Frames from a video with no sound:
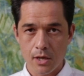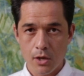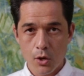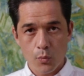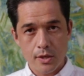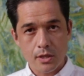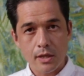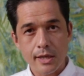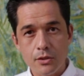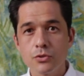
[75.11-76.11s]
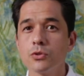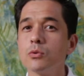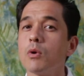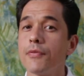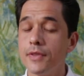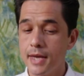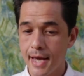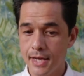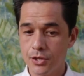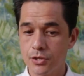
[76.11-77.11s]
which leads to what the
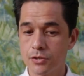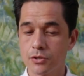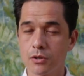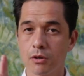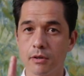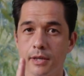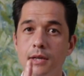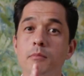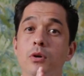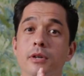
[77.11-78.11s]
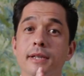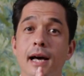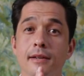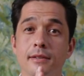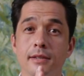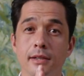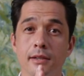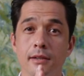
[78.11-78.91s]
ancients called immortality.